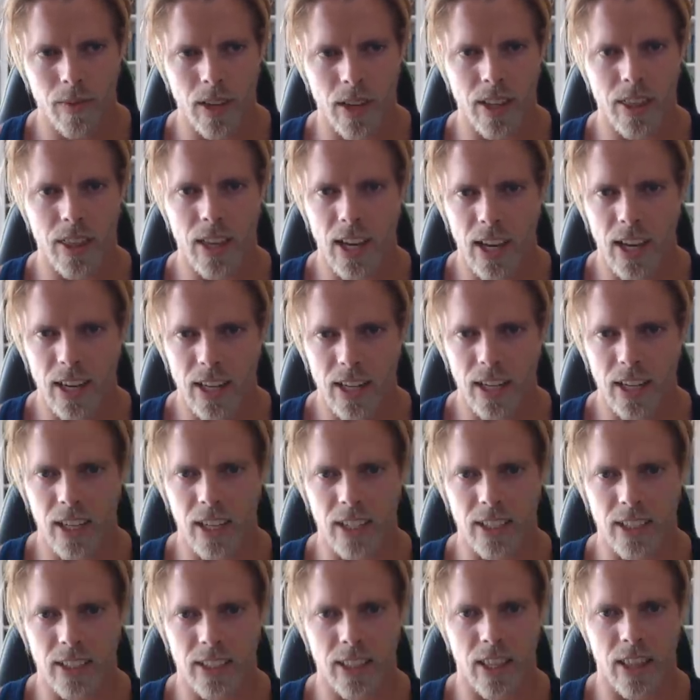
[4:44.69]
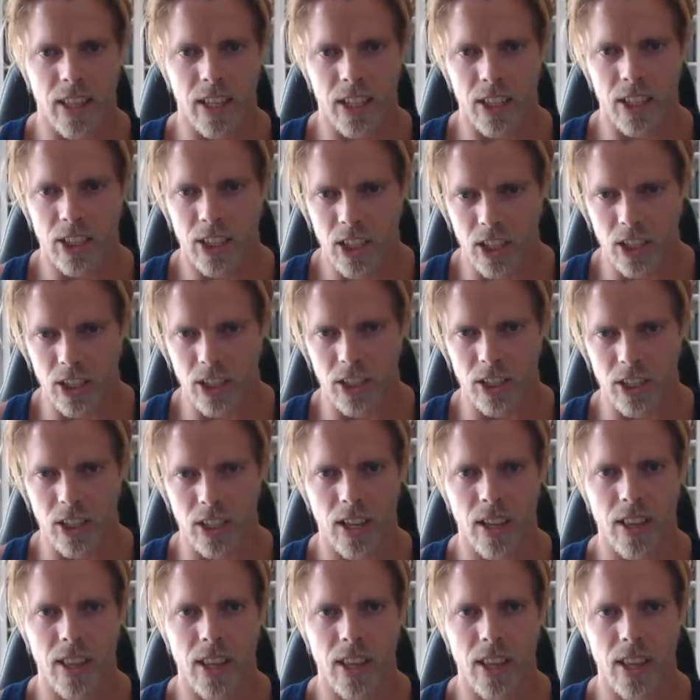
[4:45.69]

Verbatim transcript: That is the discussion.